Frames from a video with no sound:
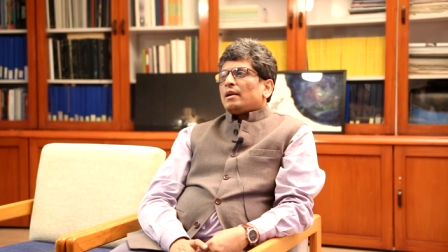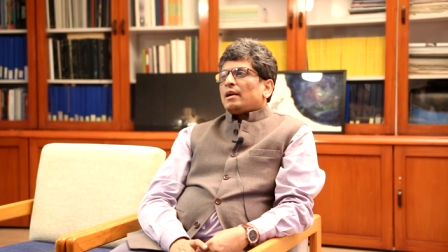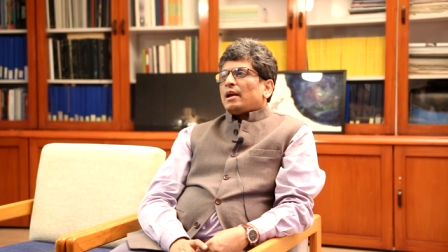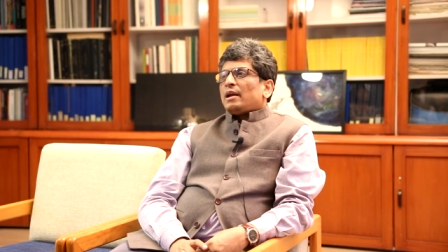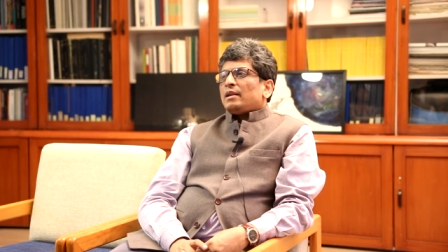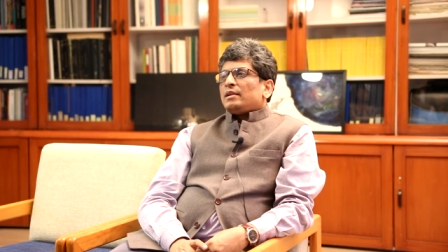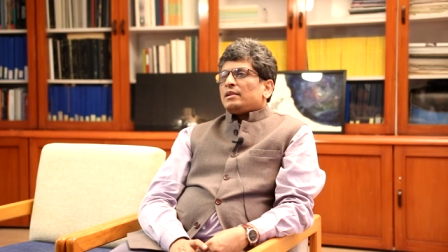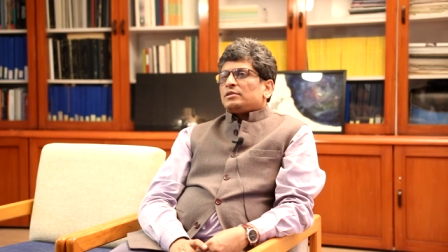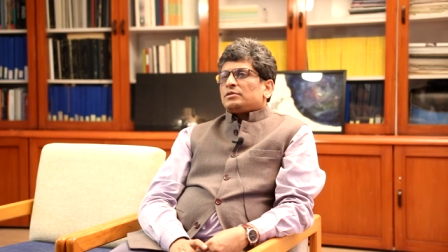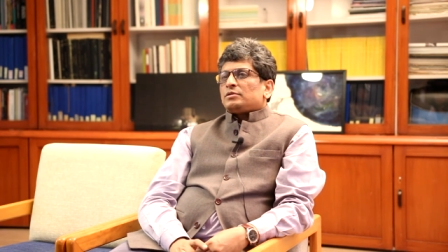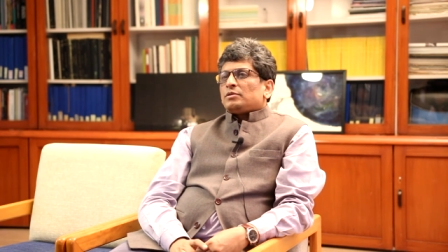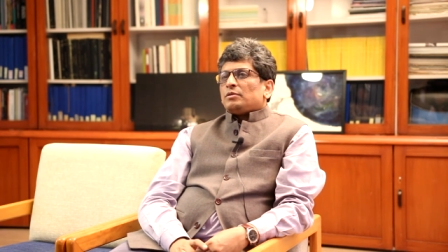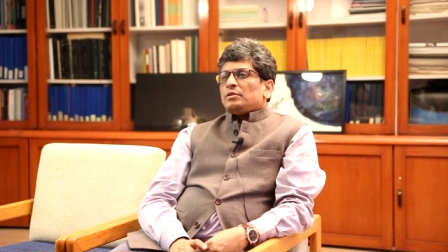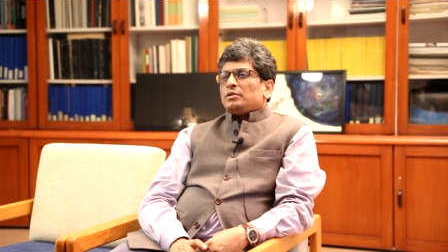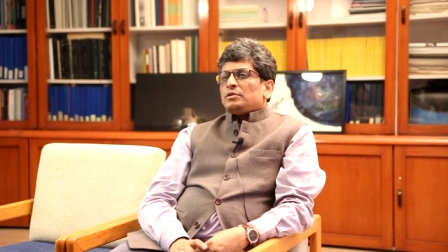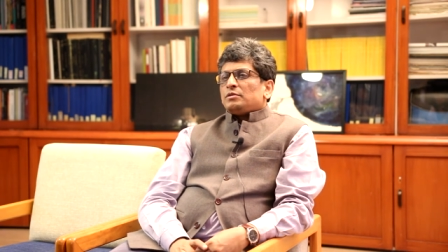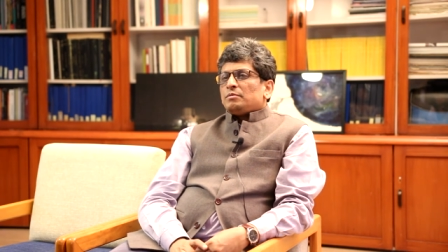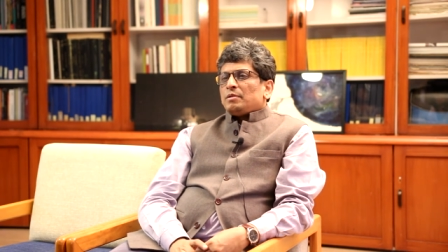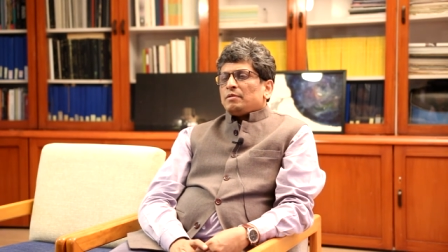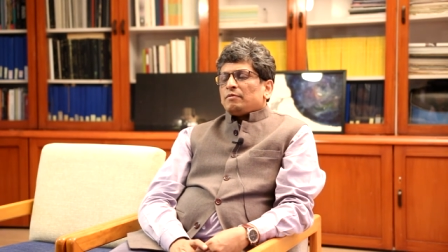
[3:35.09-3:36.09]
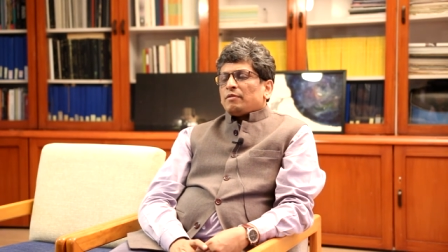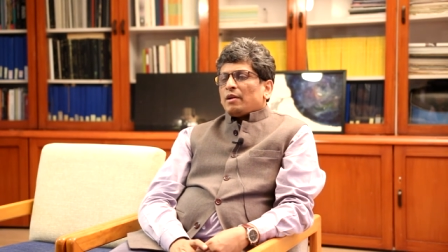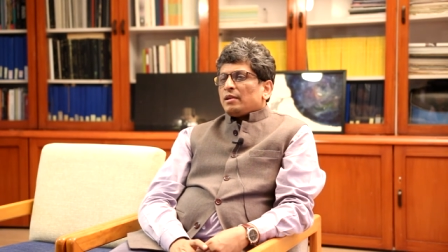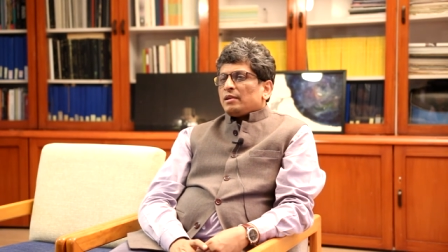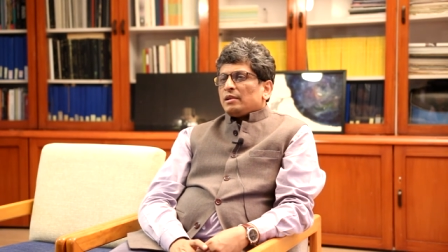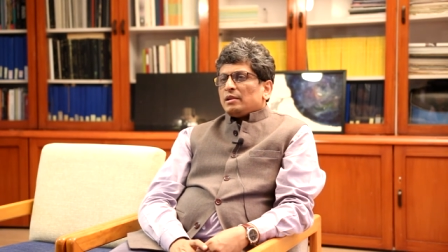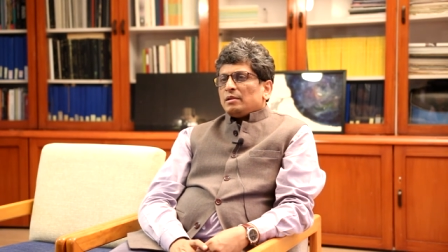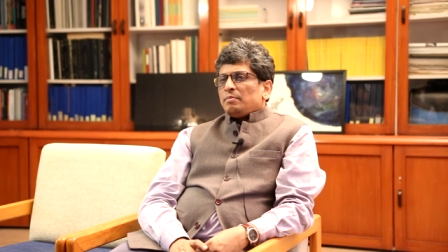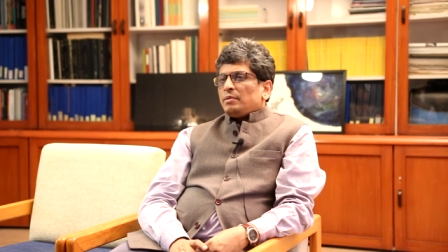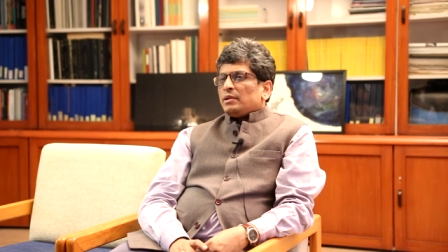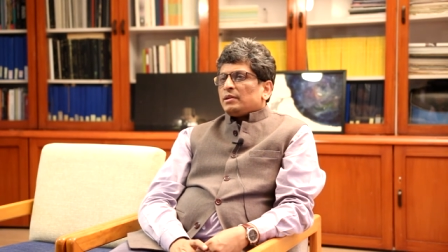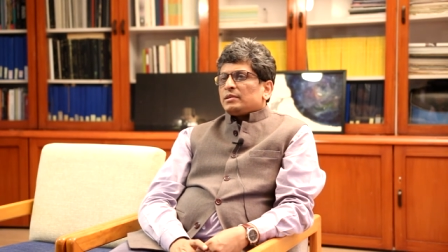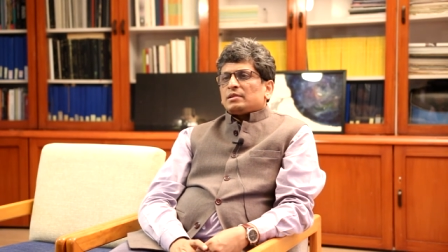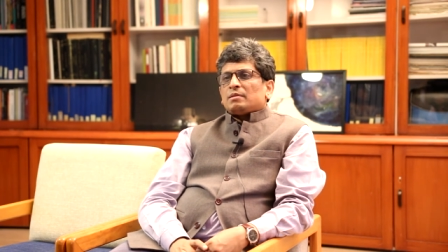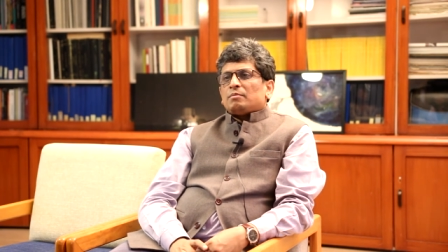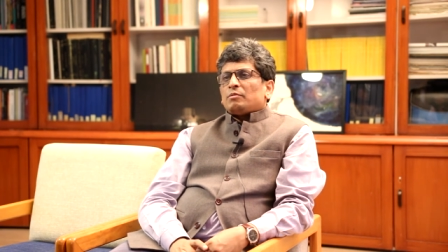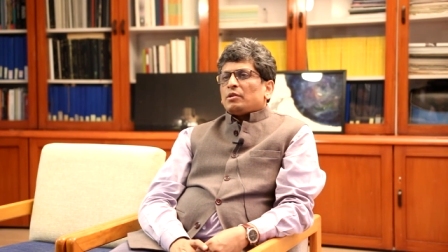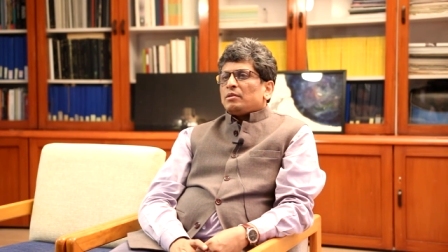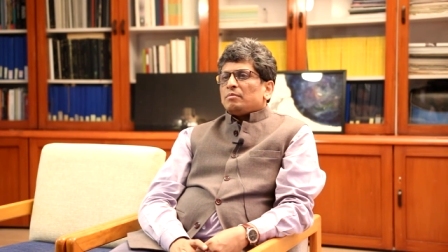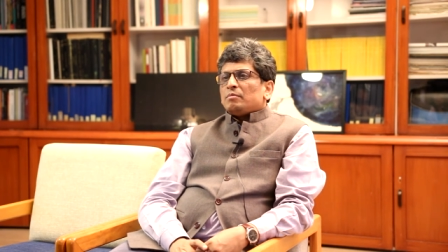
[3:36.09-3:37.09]
and it's going to be finally built
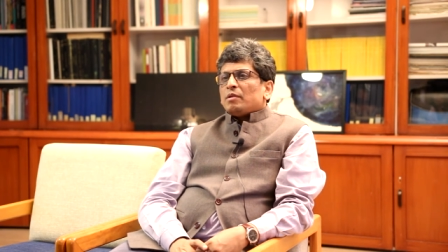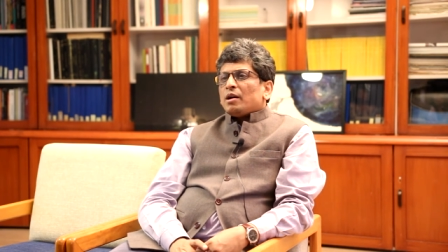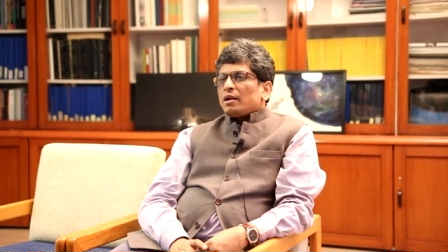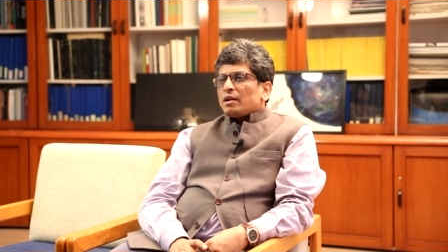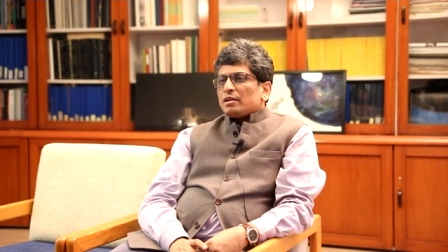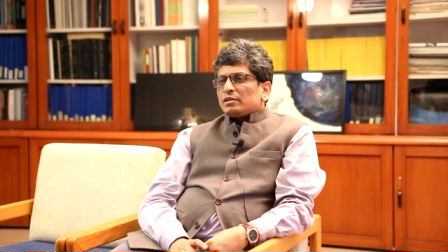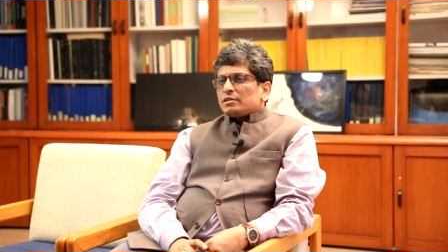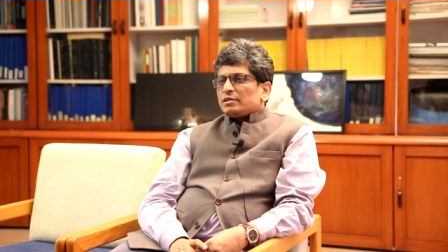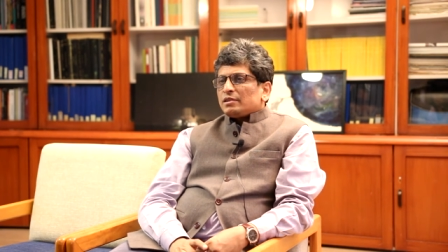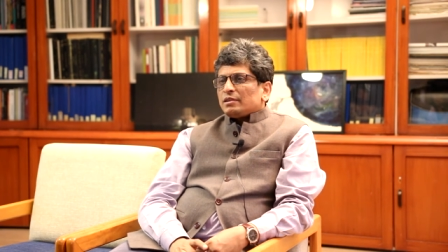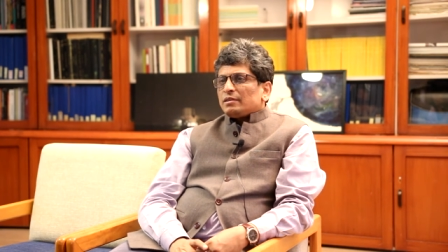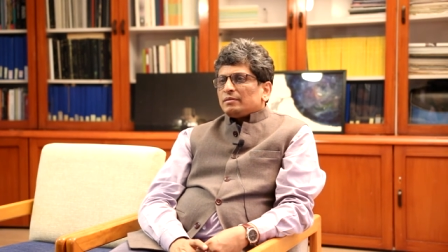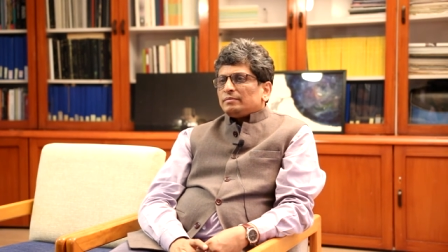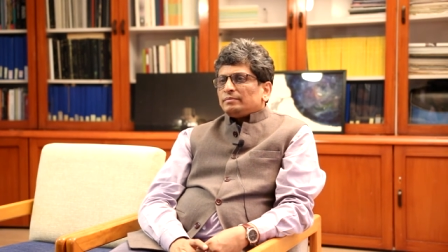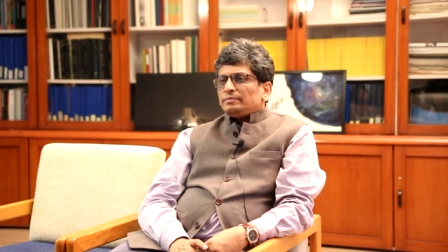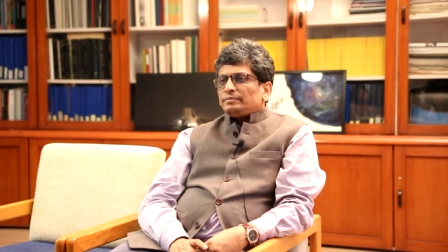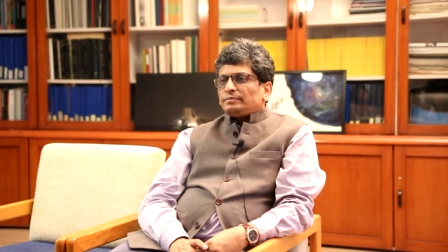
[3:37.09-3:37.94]
somewhere in Maharashtra.